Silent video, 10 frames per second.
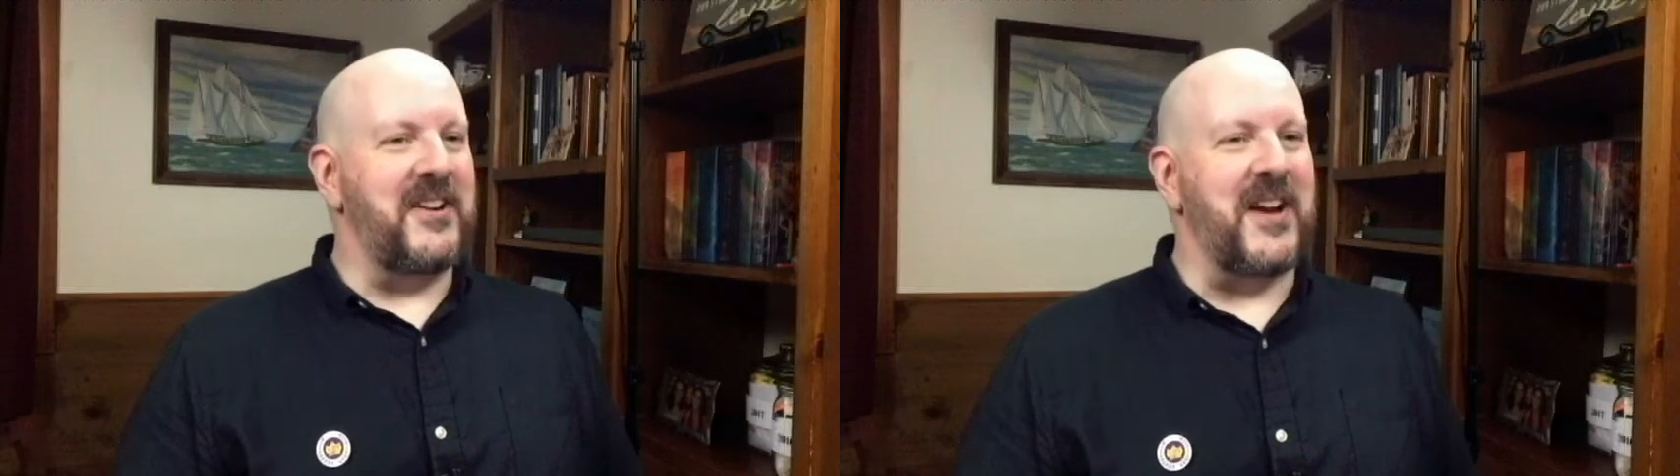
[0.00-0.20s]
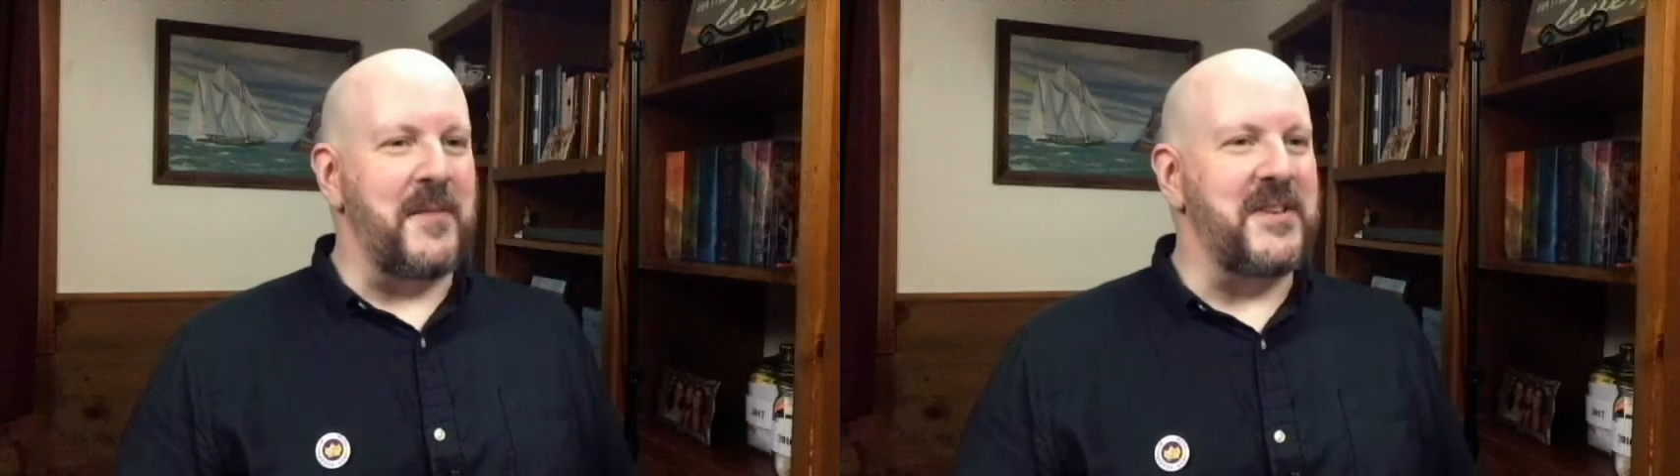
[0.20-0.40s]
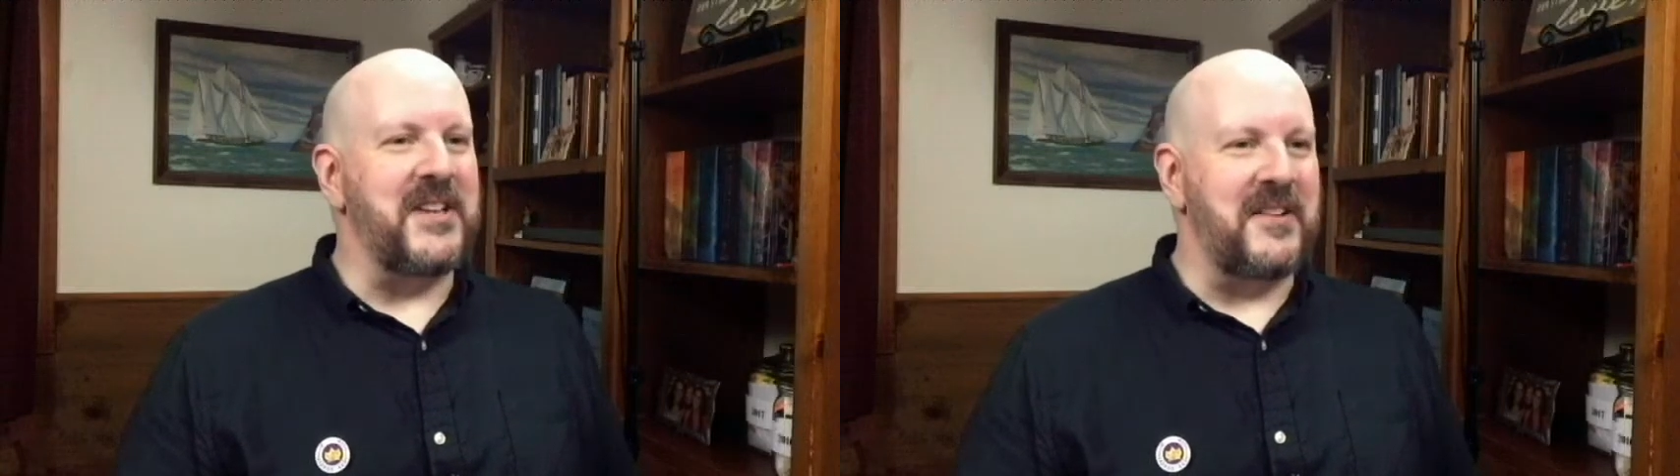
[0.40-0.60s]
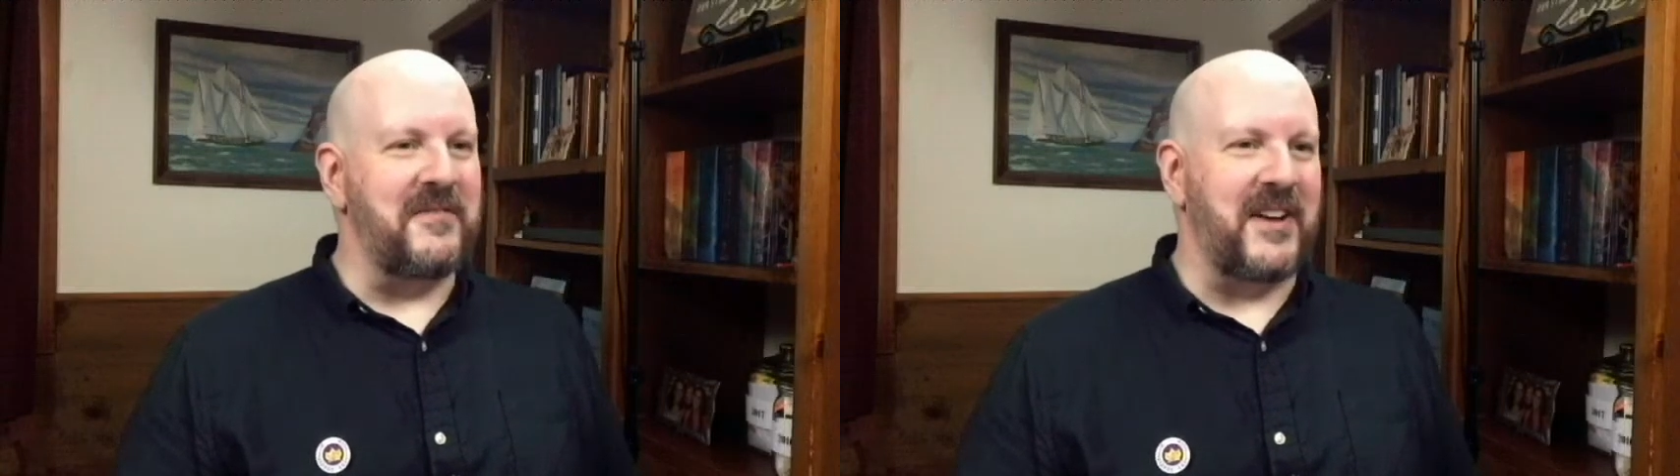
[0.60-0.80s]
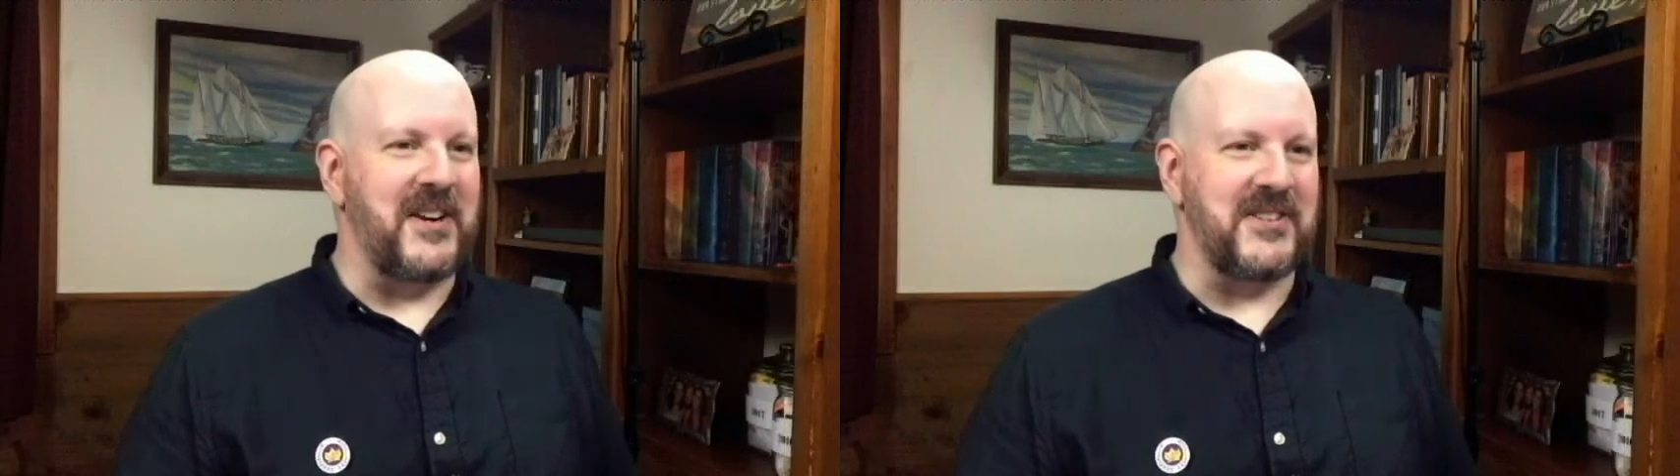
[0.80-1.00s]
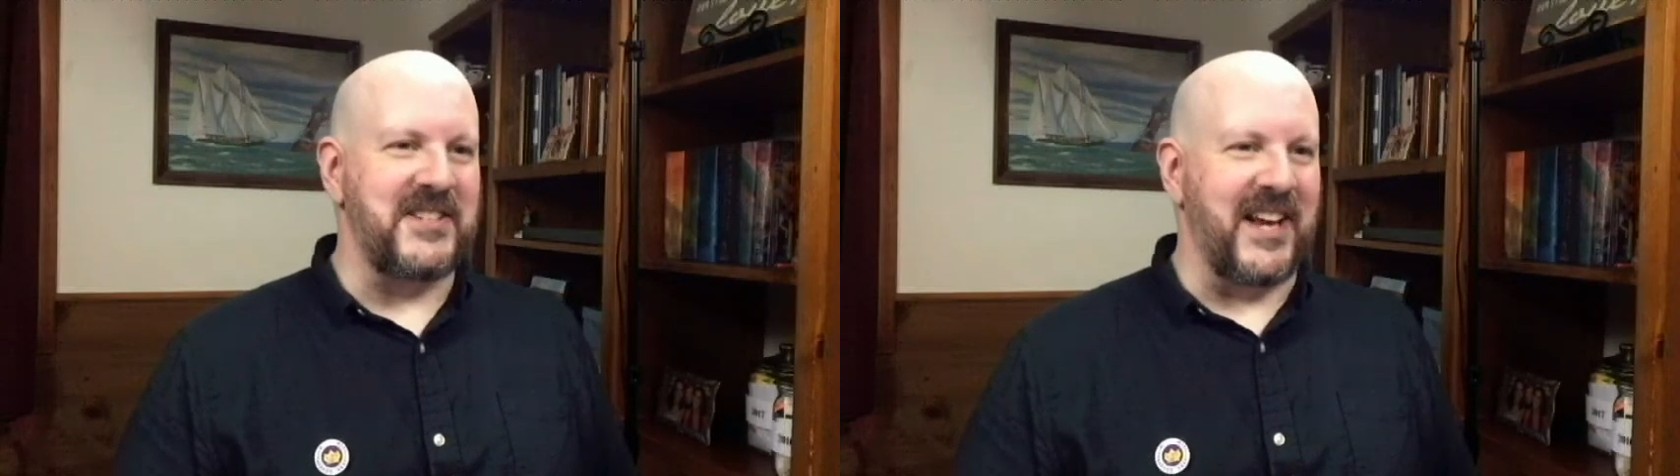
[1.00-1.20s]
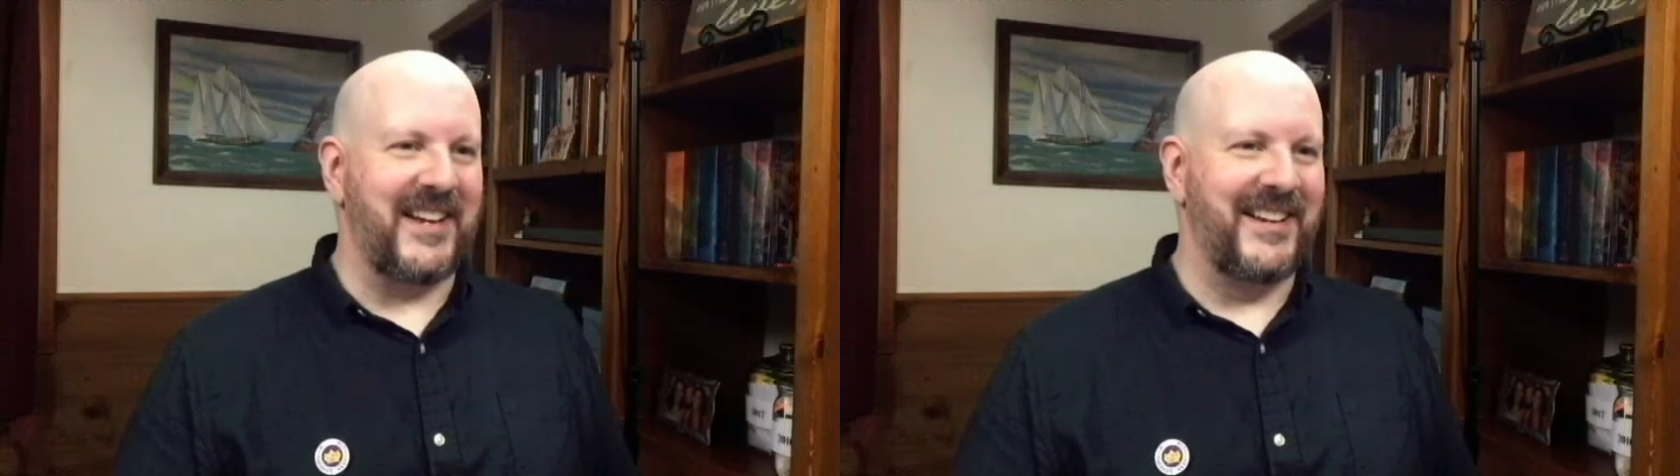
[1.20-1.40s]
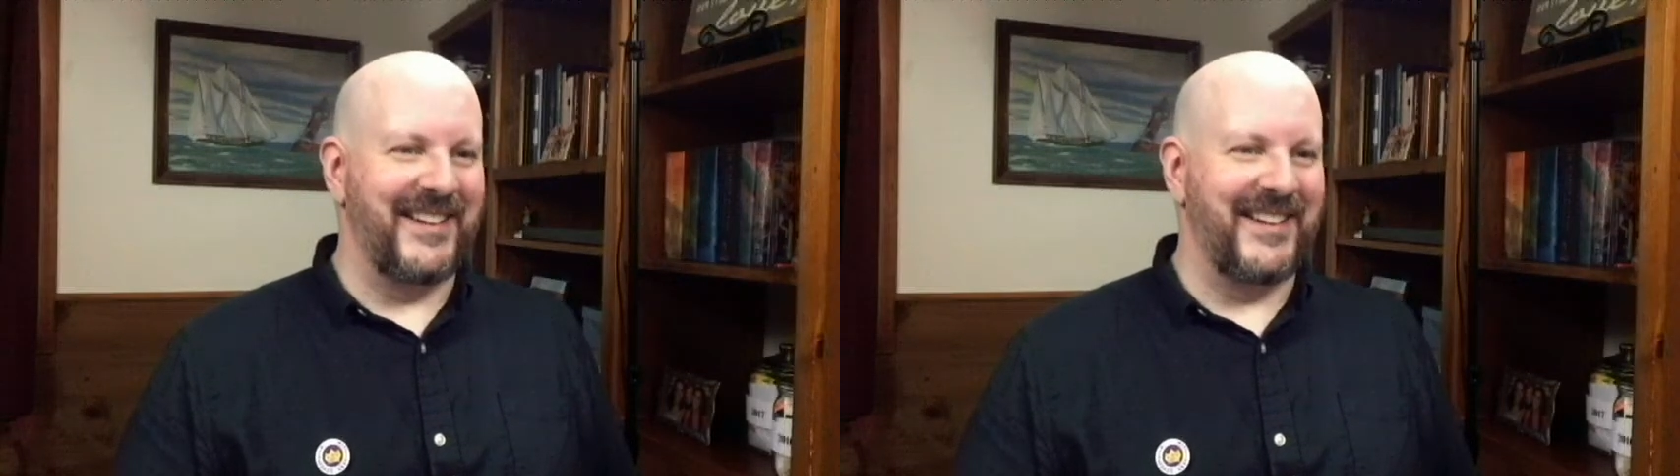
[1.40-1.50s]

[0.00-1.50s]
your Amazon Fire Stick.